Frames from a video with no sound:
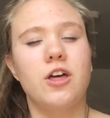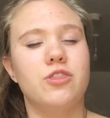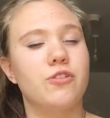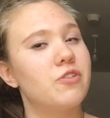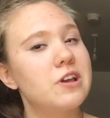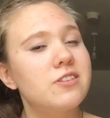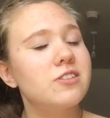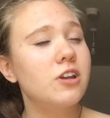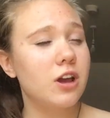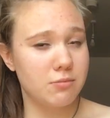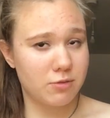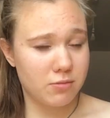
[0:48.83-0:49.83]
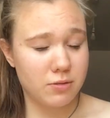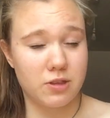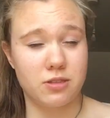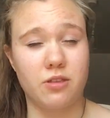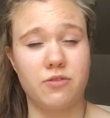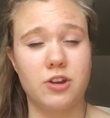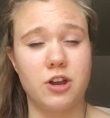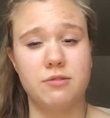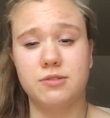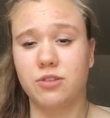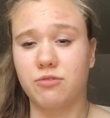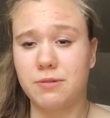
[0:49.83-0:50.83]
The reason I'm splitting this video
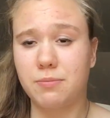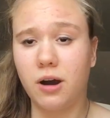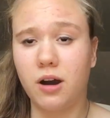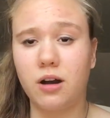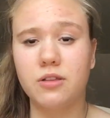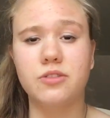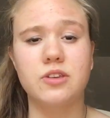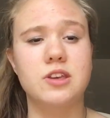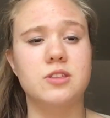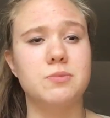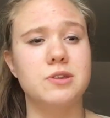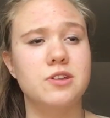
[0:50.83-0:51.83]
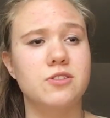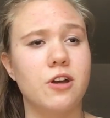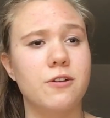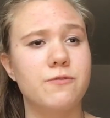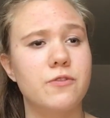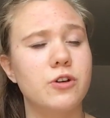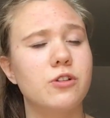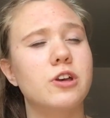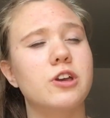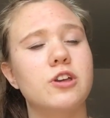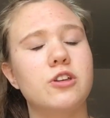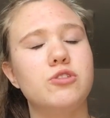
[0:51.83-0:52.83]
into 3 parts is because I feel
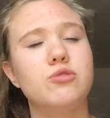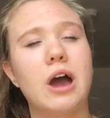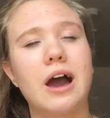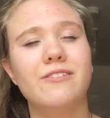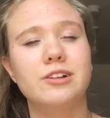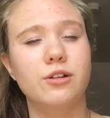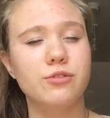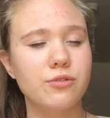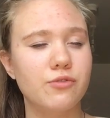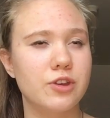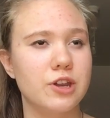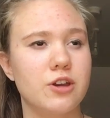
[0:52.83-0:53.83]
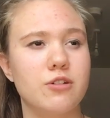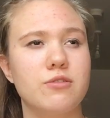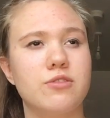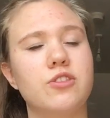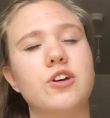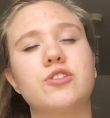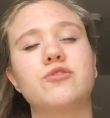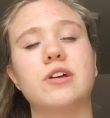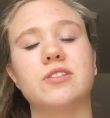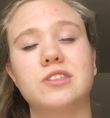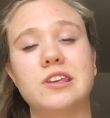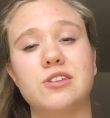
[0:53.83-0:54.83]
like you have a lot of videos that
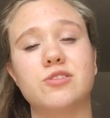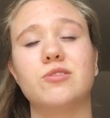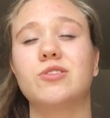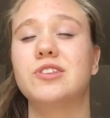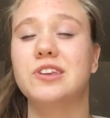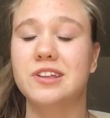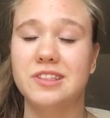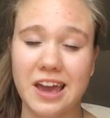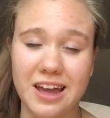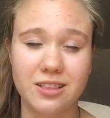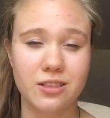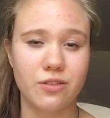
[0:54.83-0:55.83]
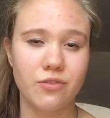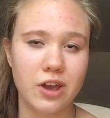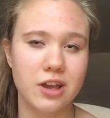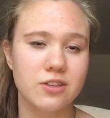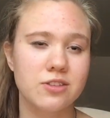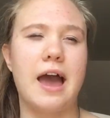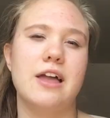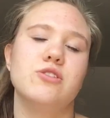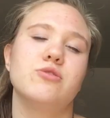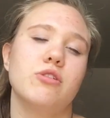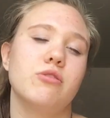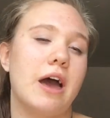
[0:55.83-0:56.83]
address the issues that year 10s face, and you
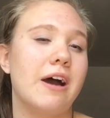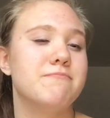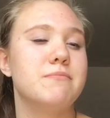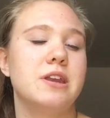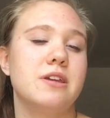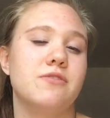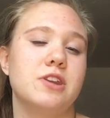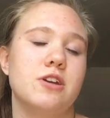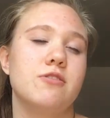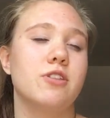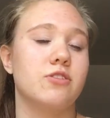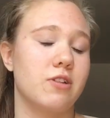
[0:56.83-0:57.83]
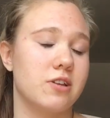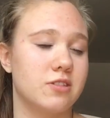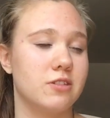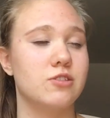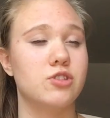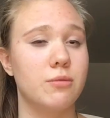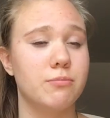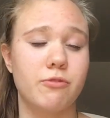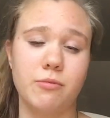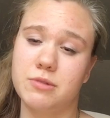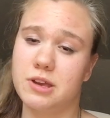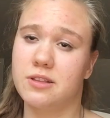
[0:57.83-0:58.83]
don't have many videos addressing the jump
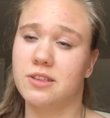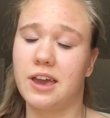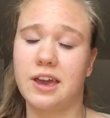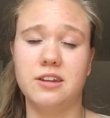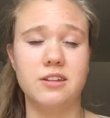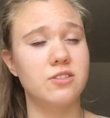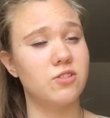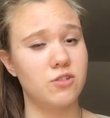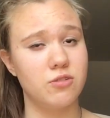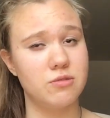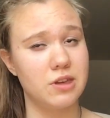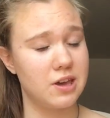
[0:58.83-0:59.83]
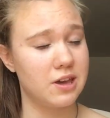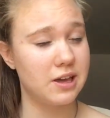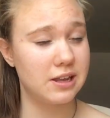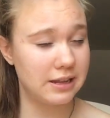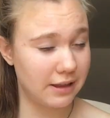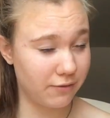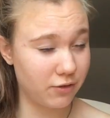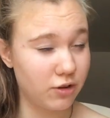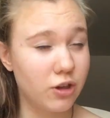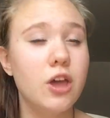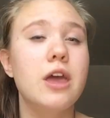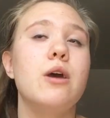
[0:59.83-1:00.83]
from year 10 to year 11,
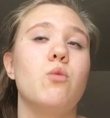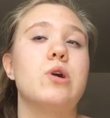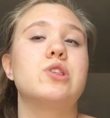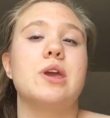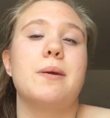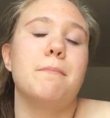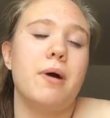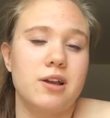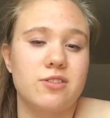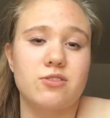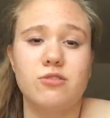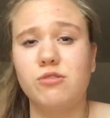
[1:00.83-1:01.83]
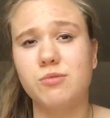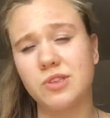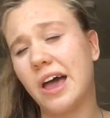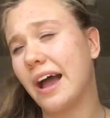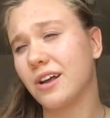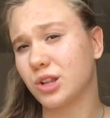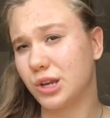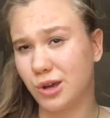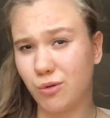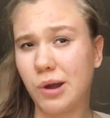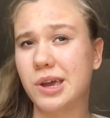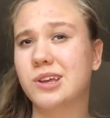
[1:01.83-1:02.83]
which in my school was actually
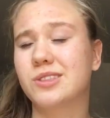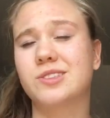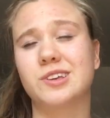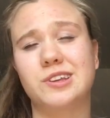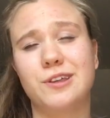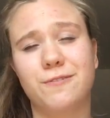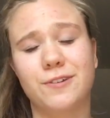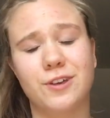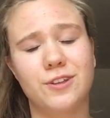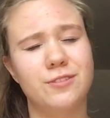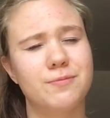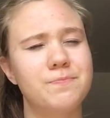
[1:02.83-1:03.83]
quite significant.